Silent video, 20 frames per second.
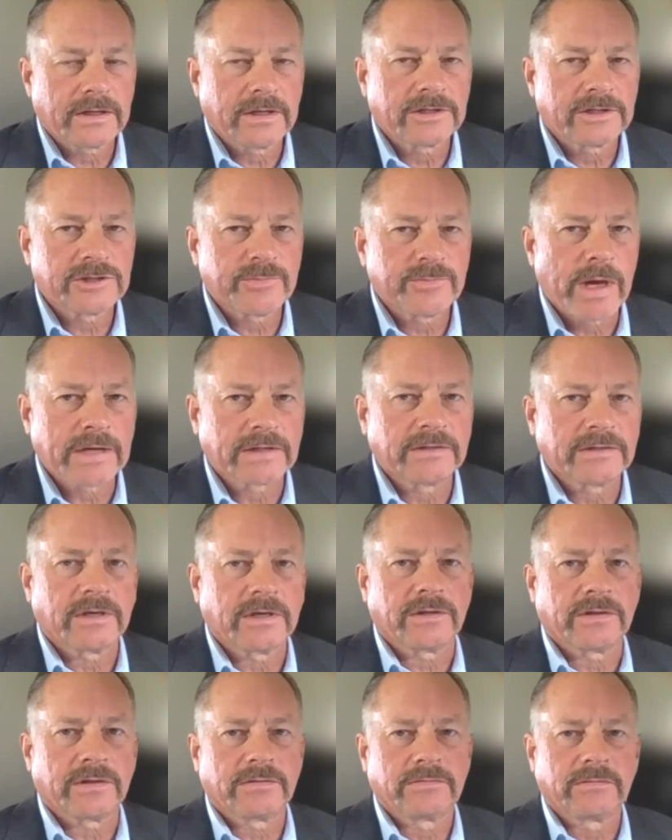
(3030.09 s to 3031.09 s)
gets back
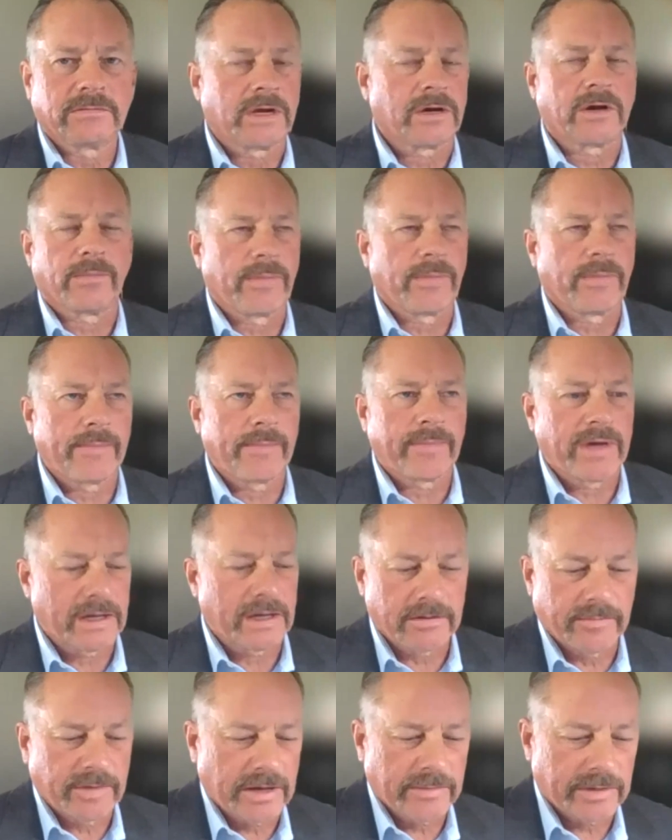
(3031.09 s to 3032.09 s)
to
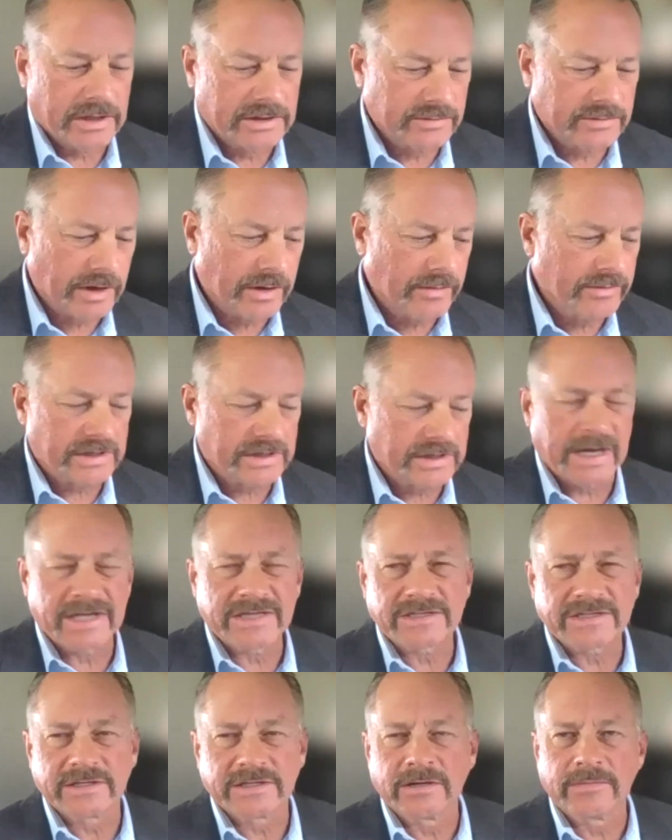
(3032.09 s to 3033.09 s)
Amanda. Maybe that's why I was
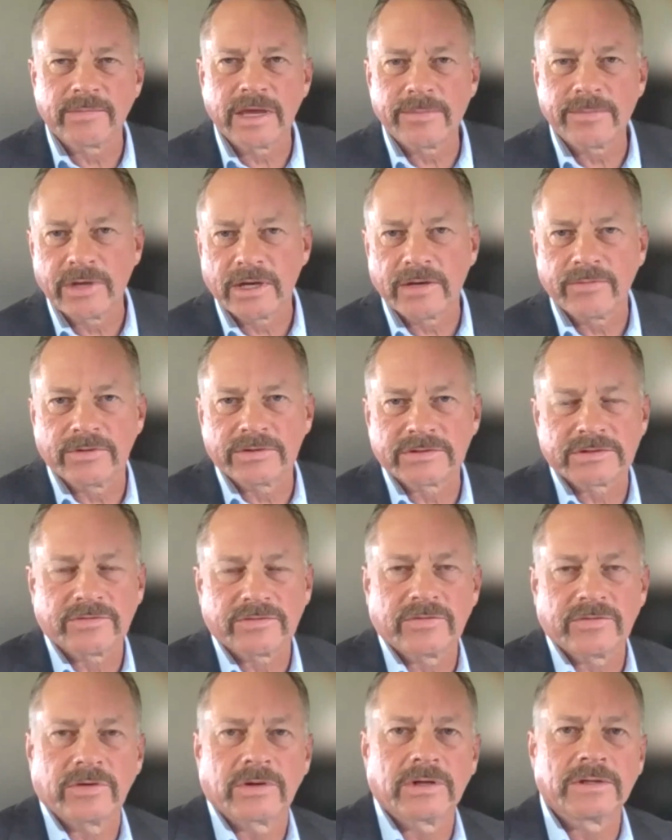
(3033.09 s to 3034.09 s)
asking. Maybe I wasn't
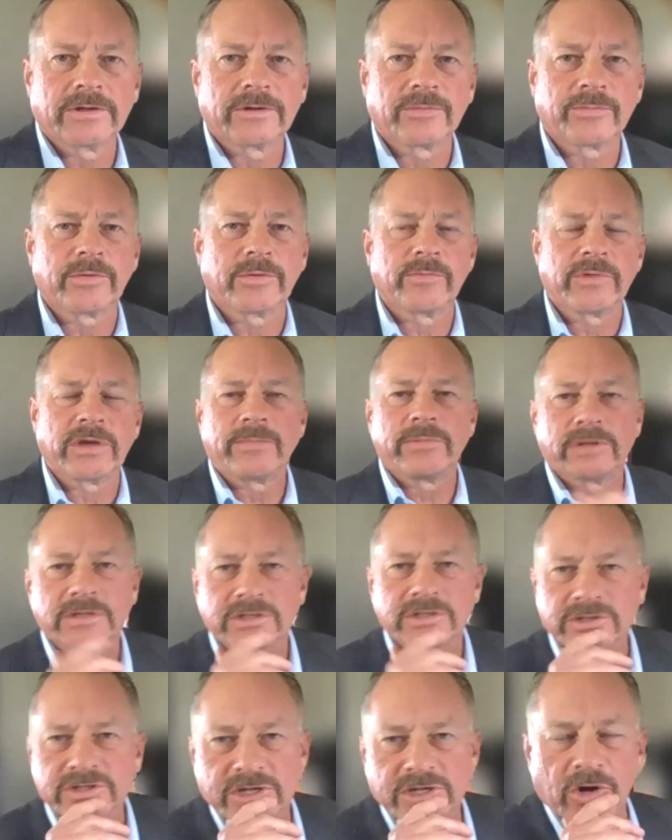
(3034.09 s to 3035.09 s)
real clear, but maybe it
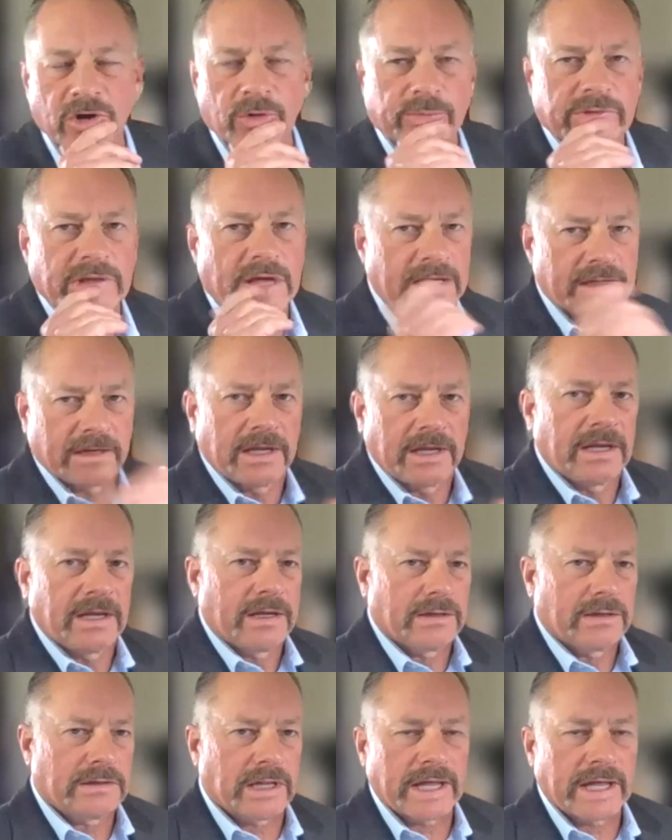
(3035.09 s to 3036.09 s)
just helped that
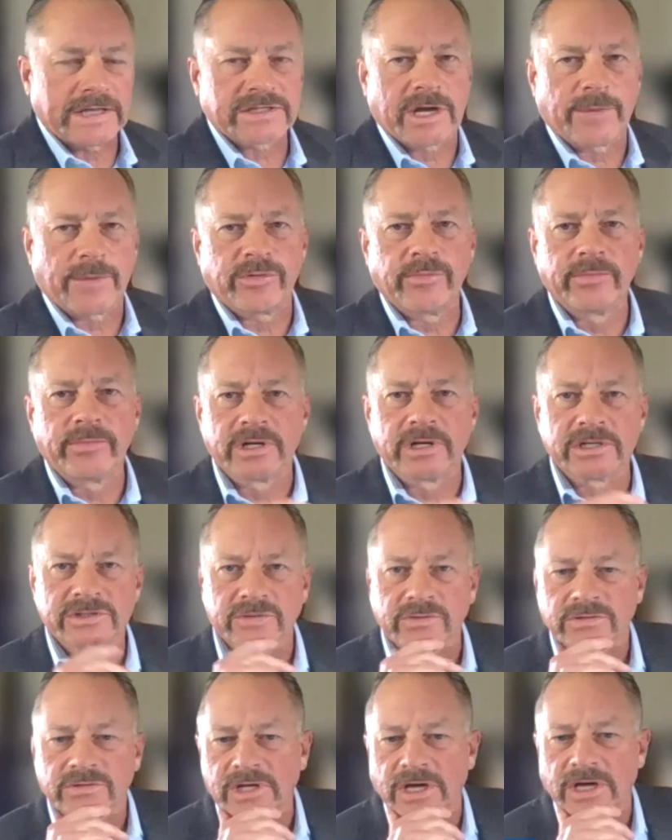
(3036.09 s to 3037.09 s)
the last couple of minutes
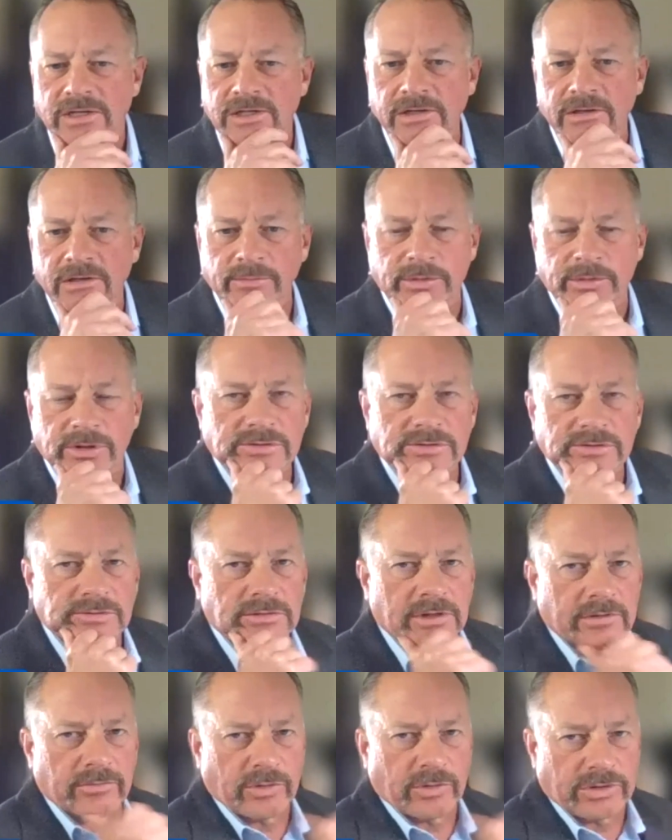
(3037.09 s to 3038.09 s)
with talking about,
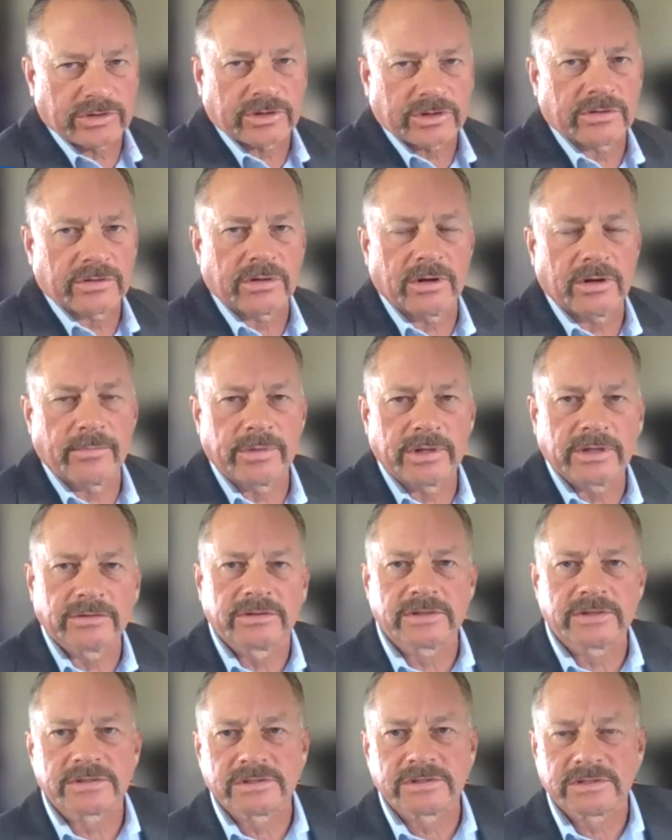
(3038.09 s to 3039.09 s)
with Kurt about
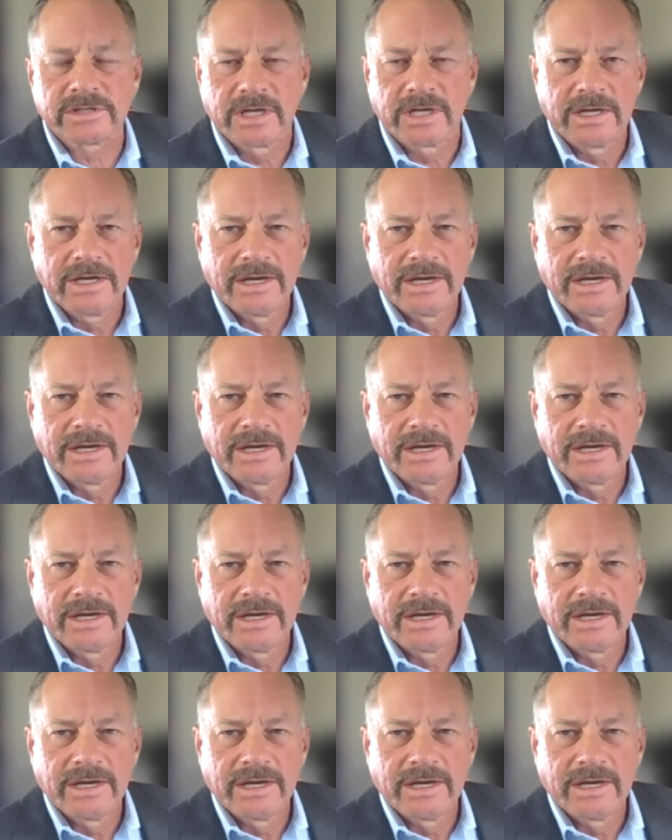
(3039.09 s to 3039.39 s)
this is,